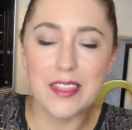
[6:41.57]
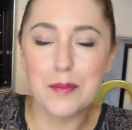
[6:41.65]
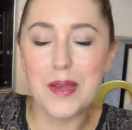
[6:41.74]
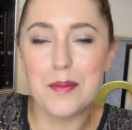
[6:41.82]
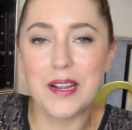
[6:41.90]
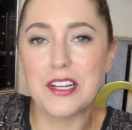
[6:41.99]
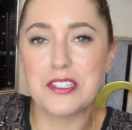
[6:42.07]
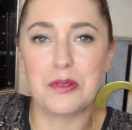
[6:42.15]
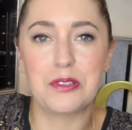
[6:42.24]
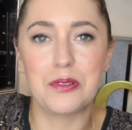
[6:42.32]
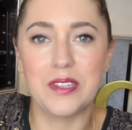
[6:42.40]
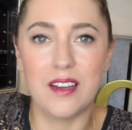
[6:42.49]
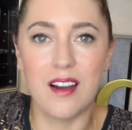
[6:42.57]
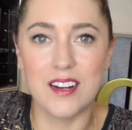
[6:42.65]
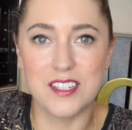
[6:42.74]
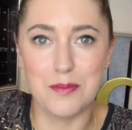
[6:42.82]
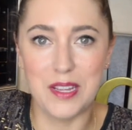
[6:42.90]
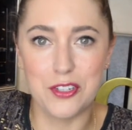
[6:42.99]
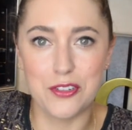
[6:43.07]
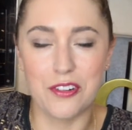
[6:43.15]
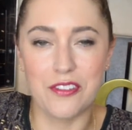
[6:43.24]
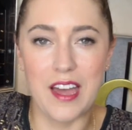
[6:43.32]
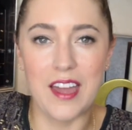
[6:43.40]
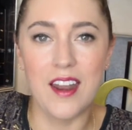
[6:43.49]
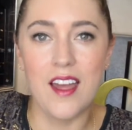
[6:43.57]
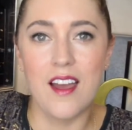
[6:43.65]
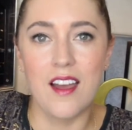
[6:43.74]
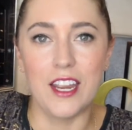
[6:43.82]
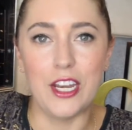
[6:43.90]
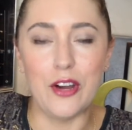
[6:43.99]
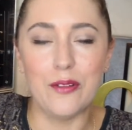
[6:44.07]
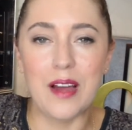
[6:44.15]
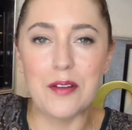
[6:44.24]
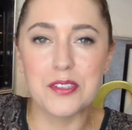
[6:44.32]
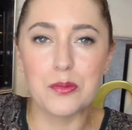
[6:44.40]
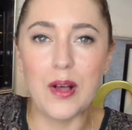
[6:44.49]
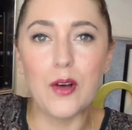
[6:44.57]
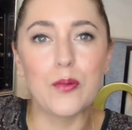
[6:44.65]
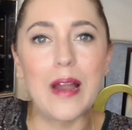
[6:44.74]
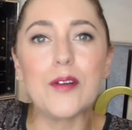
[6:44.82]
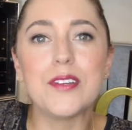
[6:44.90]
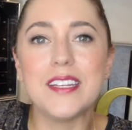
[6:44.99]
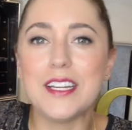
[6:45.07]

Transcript: I think my parents worked really hard to make sure that, you know, I was a well-rounded